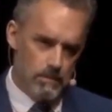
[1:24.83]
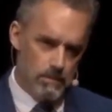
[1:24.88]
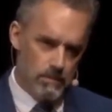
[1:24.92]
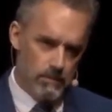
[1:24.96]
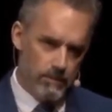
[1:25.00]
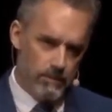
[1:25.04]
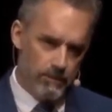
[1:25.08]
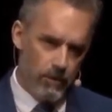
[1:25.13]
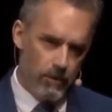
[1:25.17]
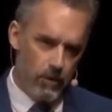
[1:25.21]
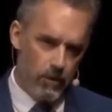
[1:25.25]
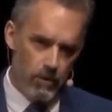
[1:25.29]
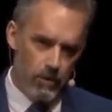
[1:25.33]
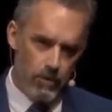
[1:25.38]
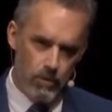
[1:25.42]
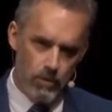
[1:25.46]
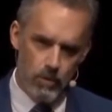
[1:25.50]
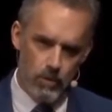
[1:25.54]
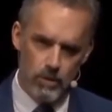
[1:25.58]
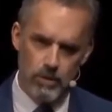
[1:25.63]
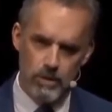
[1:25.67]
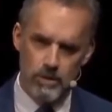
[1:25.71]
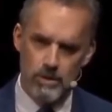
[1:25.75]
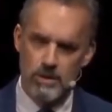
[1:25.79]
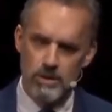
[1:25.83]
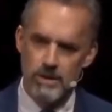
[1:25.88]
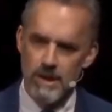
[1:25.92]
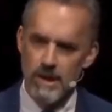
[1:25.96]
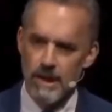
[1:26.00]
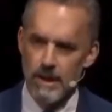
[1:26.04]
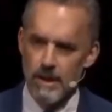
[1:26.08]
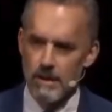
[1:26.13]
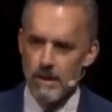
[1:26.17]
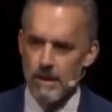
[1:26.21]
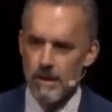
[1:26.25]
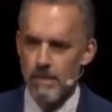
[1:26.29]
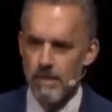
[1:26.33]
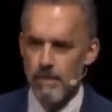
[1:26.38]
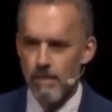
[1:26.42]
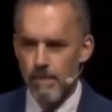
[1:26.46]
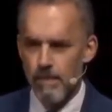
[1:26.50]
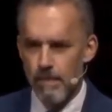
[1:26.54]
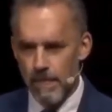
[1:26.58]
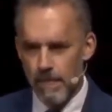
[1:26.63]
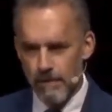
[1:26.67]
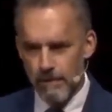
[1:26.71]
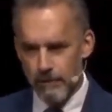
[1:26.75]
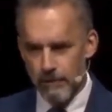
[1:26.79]
follow the words and
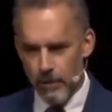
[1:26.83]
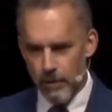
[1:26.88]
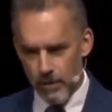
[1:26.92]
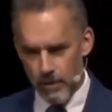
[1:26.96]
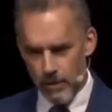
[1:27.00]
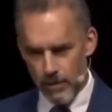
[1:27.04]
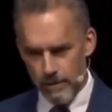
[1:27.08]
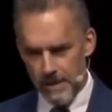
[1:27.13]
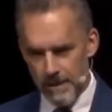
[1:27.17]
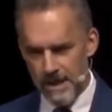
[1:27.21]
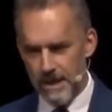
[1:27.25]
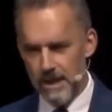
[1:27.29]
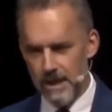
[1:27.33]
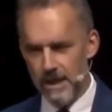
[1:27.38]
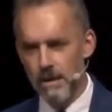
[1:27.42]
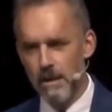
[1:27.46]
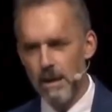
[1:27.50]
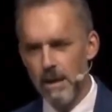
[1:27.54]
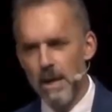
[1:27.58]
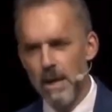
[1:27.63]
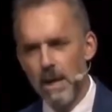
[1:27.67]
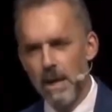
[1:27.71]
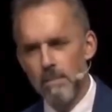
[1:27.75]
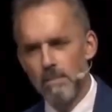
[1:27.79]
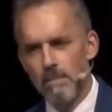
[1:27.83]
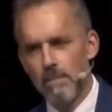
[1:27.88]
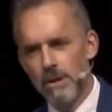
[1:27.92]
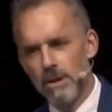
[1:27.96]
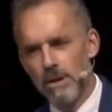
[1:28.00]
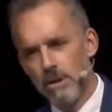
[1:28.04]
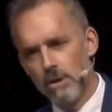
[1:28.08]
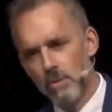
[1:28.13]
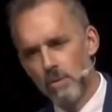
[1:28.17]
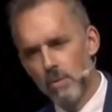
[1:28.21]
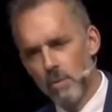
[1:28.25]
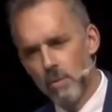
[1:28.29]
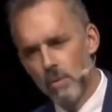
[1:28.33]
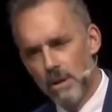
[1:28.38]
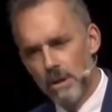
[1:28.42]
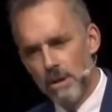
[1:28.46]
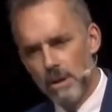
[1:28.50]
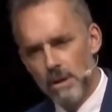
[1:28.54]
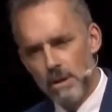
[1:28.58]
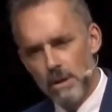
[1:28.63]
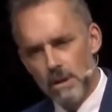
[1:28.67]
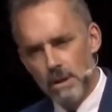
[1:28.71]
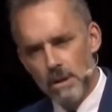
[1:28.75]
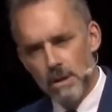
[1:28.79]
follow the meaning, but you
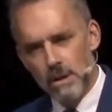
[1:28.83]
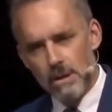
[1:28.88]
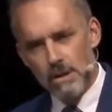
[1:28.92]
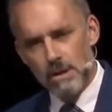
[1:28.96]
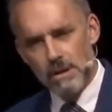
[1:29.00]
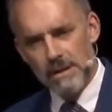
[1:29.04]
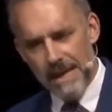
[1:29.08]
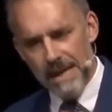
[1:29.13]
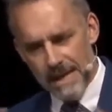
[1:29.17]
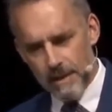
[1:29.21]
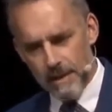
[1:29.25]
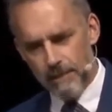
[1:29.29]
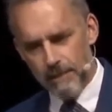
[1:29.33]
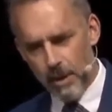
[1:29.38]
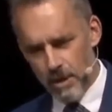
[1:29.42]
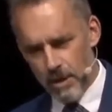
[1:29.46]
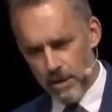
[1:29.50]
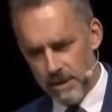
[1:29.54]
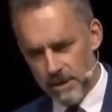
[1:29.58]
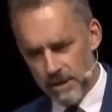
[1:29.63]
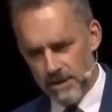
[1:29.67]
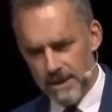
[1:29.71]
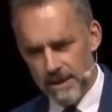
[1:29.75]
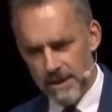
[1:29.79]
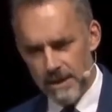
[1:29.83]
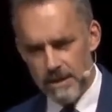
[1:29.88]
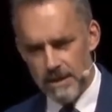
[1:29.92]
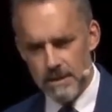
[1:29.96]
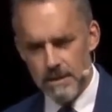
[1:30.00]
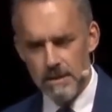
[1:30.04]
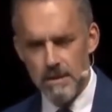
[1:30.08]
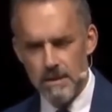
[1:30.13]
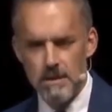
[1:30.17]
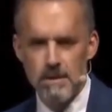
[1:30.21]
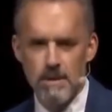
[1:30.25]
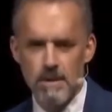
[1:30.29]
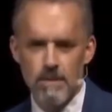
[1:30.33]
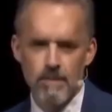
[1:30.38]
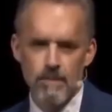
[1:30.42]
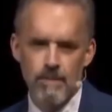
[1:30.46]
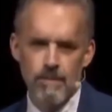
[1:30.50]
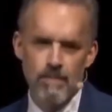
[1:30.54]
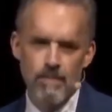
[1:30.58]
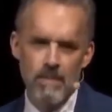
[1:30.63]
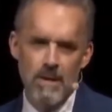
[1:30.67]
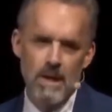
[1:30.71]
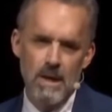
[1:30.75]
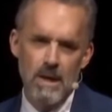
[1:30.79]
take apart the sentences
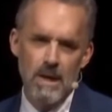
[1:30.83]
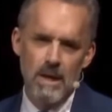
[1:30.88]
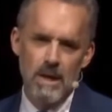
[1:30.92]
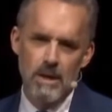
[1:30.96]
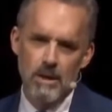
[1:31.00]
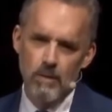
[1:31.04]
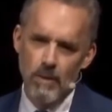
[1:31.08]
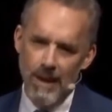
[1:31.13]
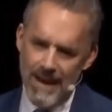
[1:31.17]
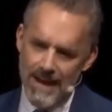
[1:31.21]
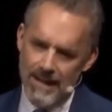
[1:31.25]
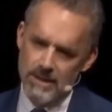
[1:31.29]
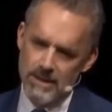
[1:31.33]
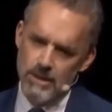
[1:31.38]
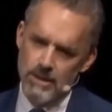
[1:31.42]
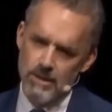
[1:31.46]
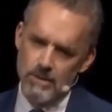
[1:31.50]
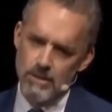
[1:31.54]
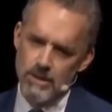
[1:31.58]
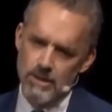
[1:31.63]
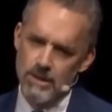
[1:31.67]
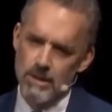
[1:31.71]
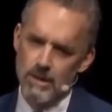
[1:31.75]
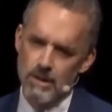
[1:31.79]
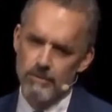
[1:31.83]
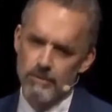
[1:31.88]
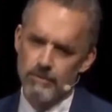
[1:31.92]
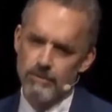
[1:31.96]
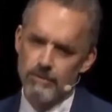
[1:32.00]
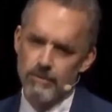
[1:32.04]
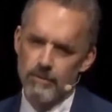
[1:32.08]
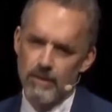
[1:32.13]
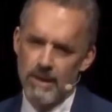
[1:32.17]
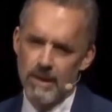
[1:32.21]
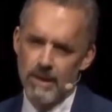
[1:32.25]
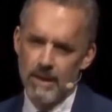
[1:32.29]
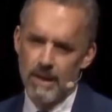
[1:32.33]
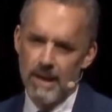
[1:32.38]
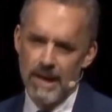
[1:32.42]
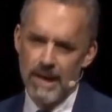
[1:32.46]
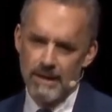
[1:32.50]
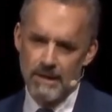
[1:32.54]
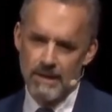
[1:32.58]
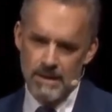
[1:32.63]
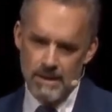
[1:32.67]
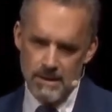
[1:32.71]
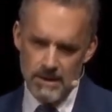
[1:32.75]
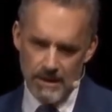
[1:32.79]
and you ask yourself
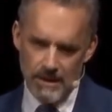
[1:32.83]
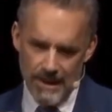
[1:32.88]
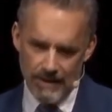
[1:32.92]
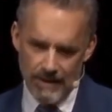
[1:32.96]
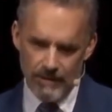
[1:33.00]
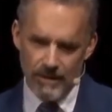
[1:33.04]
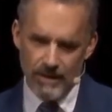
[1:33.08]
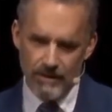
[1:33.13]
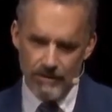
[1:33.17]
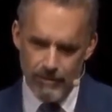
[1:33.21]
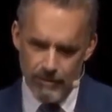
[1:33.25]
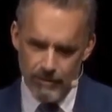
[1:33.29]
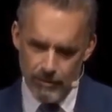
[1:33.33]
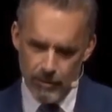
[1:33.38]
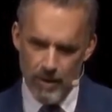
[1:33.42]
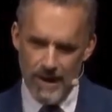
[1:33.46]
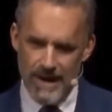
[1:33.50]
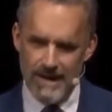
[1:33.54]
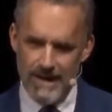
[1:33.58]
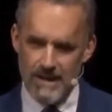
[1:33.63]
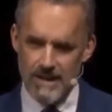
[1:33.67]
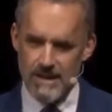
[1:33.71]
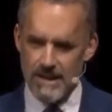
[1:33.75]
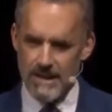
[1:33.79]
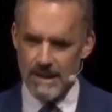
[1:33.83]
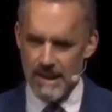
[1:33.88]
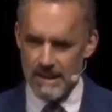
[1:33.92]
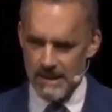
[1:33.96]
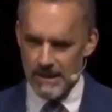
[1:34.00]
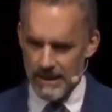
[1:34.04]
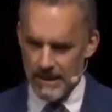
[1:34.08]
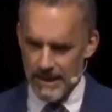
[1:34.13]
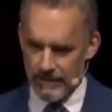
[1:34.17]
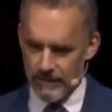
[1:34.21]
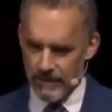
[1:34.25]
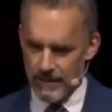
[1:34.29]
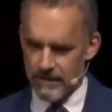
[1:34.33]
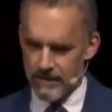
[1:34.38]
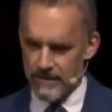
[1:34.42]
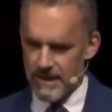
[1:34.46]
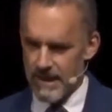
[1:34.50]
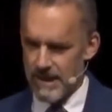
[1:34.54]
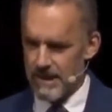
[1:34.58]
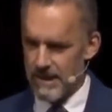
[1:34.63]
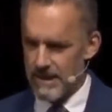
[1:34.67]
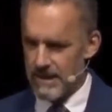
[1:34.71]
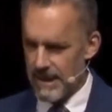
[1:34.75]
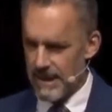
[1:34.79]
at this level of phrase and at the level of
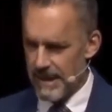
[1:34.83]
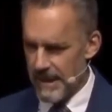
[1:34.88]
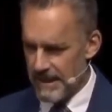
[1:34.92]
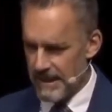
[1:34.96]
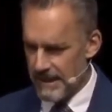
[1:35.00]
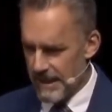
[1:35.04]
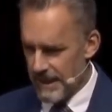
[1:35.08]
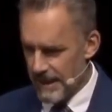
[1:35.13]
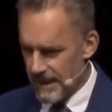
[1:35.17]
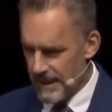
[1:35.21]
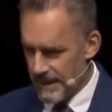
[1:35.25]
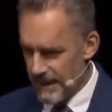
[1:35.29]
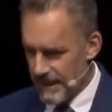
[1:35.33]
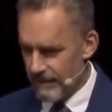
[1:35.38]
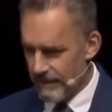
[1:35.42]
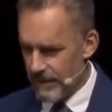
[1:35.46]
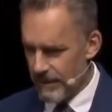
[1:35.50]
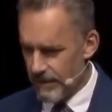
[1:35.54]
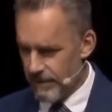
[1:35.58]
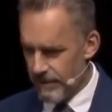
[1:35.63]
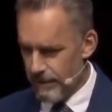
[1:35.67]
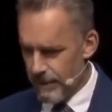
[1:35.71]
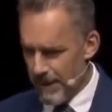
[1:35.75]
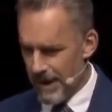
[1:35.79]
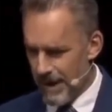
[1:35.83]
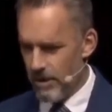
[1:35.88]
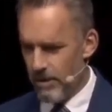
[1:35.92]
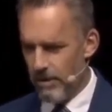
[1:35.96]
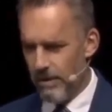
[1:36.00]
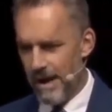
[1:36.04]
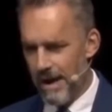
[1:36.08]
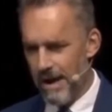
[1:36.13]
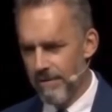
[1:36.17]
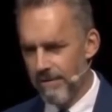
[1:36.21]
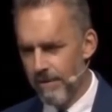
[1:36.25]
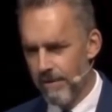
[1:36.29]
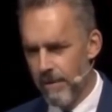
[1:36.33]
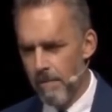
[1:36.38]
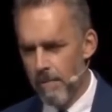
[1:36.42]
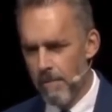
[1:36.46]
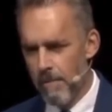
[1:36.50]
sentence and at the level of paragraph,